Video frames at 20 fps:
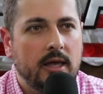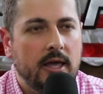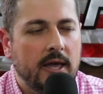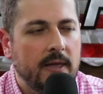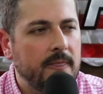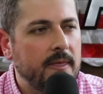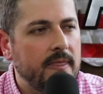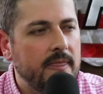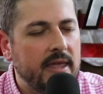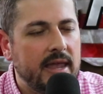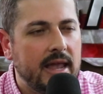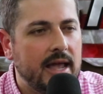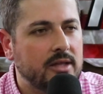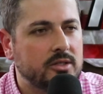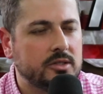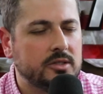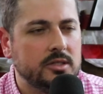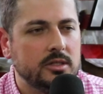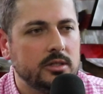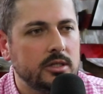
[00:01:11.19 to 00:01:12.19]
And then they
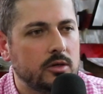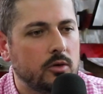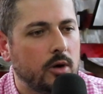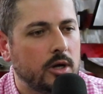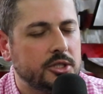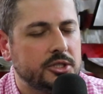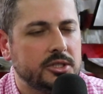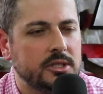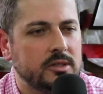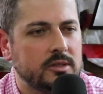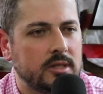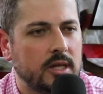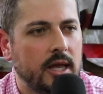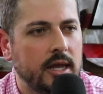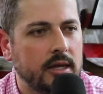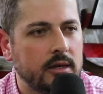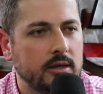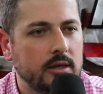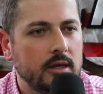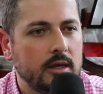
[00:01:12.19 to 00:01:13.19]
ask silly questions
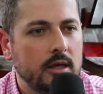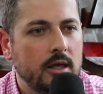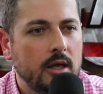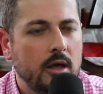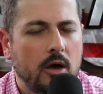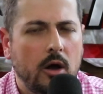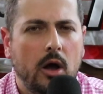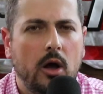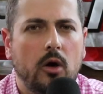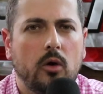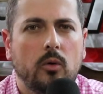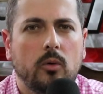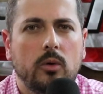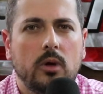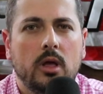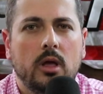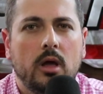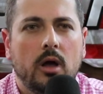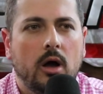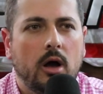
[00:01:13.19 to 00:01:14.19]
like,
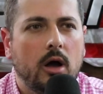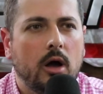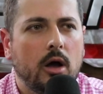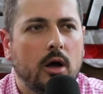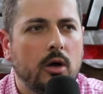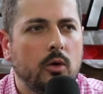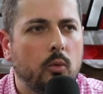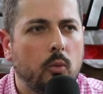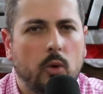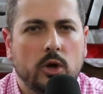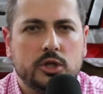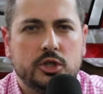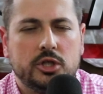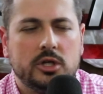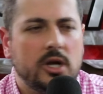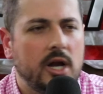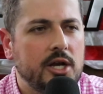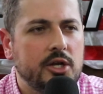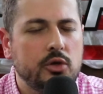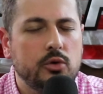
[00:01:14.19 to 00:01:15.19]
what
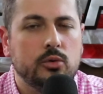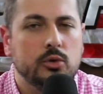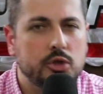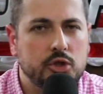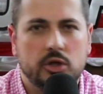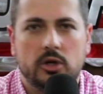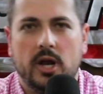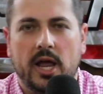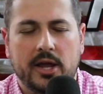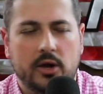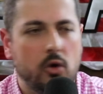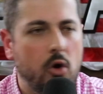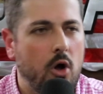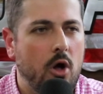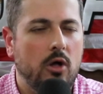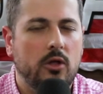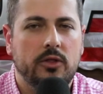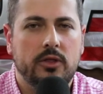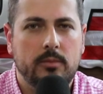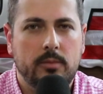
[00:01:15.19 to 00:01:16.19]
should I do? Should I
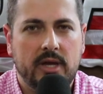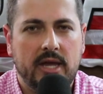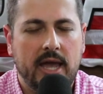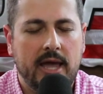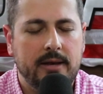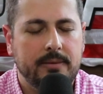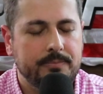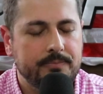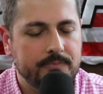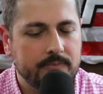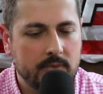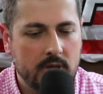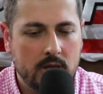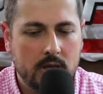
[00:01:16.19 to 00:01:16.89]
call them again?